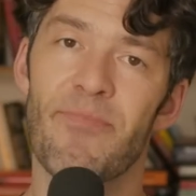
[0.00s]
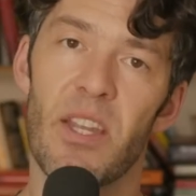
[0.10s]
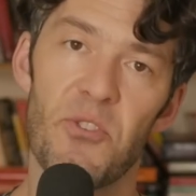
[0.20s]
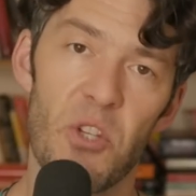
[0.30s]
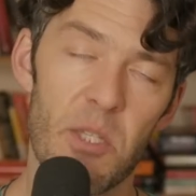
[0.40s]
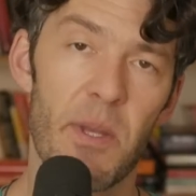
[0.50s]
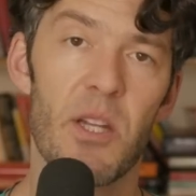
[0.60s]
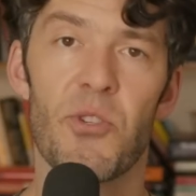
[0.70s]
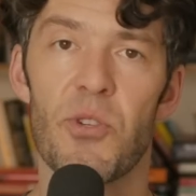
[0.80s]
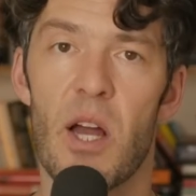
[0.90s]
just
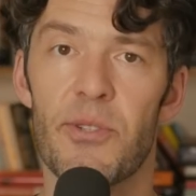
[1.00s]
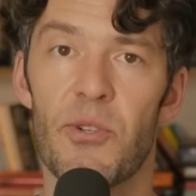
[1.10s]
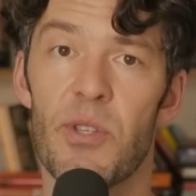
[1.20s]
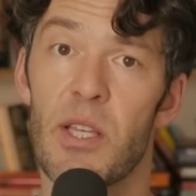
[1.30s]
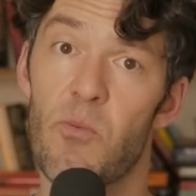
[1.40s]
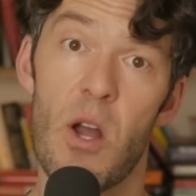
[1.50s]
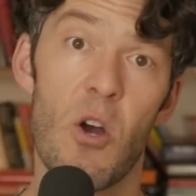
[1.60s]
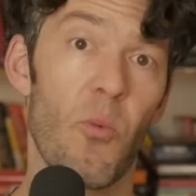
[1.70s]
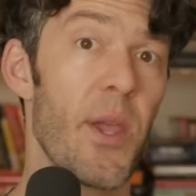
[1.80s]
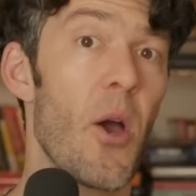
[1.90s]
because your doctor says, well,
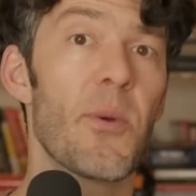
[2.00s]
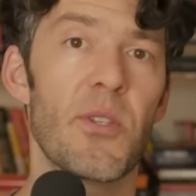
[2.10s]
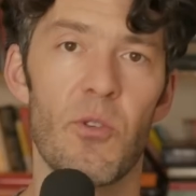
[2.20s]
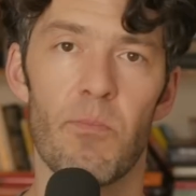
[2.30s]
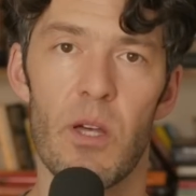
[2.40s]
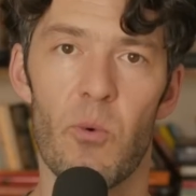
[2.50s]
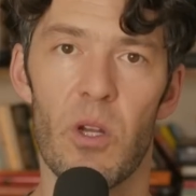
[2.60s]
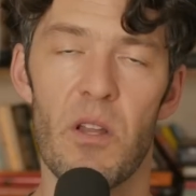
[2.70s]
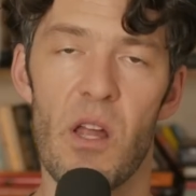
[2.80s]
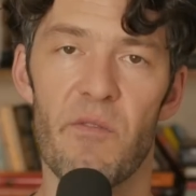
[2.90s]
we always do blood work
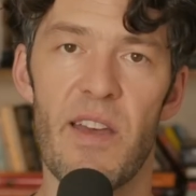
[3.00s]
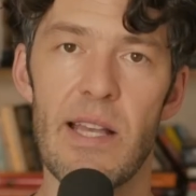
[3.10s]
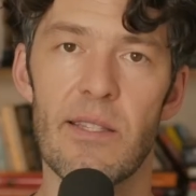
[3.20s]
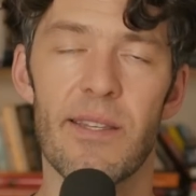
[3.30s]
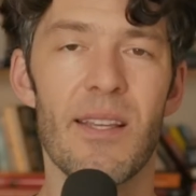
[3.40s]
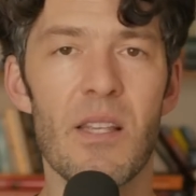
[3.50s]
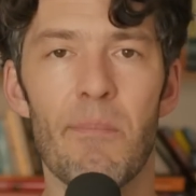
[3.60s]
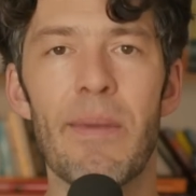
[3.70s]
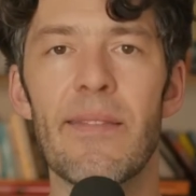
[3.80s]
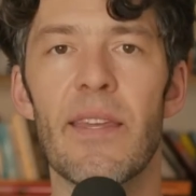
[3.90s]
non fasted, doesn't
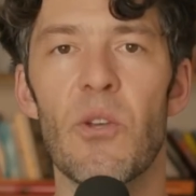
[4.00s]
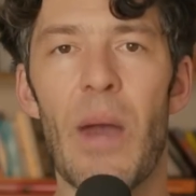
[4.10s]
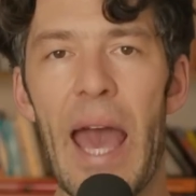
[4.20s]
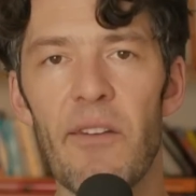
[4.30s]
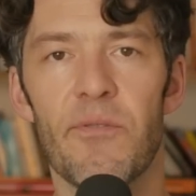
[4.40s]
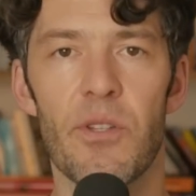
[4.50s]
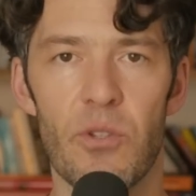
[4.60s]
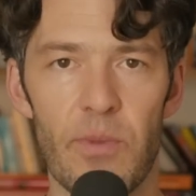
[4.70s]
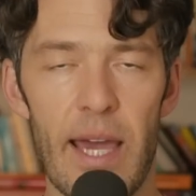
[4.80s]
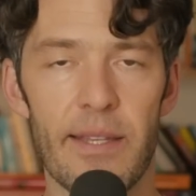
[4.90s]
mean that you have to do
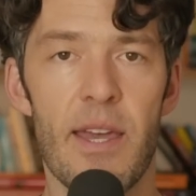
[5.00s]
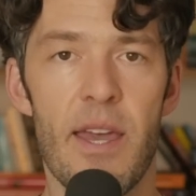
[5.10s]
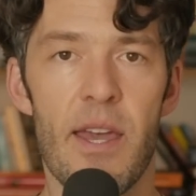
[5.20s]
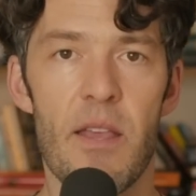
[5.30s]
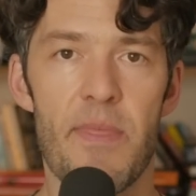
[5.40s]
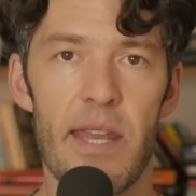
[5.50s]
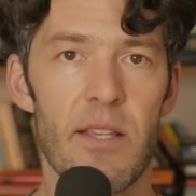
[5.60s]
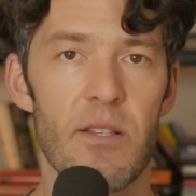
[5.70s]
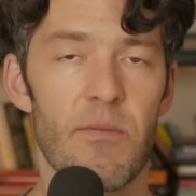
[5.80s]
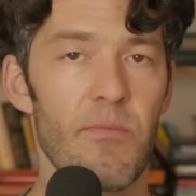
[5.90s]
that. That
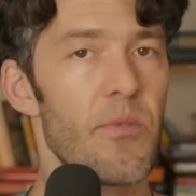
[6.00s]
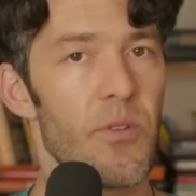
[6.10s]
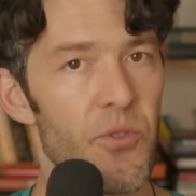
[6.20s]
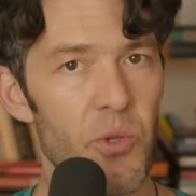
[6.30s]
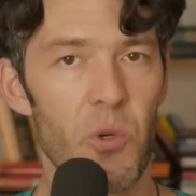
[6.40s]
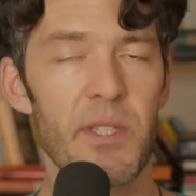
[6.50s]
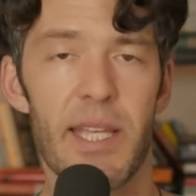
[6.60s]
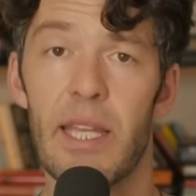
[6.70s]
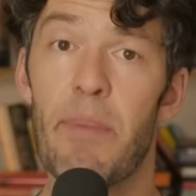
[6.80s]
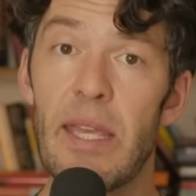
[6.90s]
is sure to
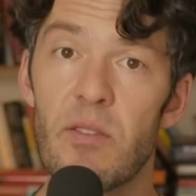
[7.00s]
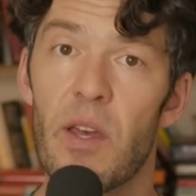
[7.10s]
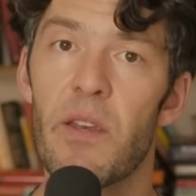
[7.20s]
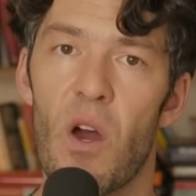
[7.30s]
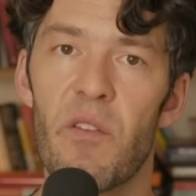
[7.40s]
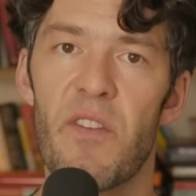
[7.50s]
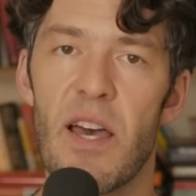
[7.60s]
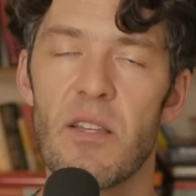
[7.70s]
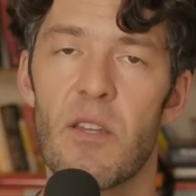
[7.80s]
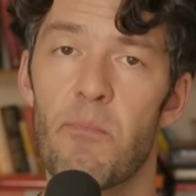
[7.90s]
get a baseline non
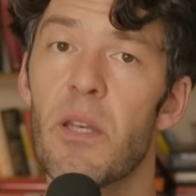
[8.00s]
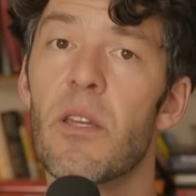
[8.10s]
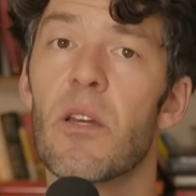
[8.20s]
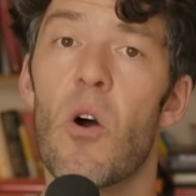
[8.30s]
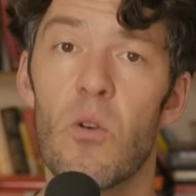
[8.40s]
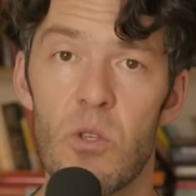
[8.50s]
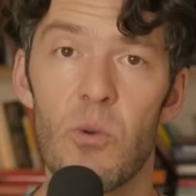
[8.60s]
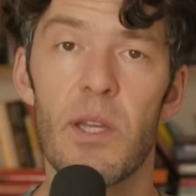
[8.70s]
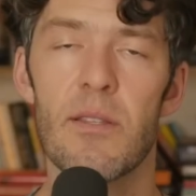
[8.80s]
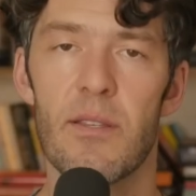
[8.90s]
fasted, but also
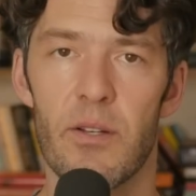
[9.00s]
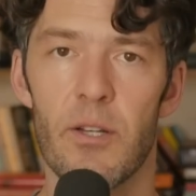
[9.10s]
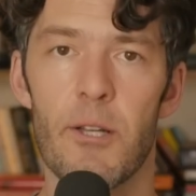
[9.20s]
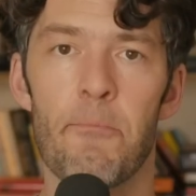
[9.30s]
consider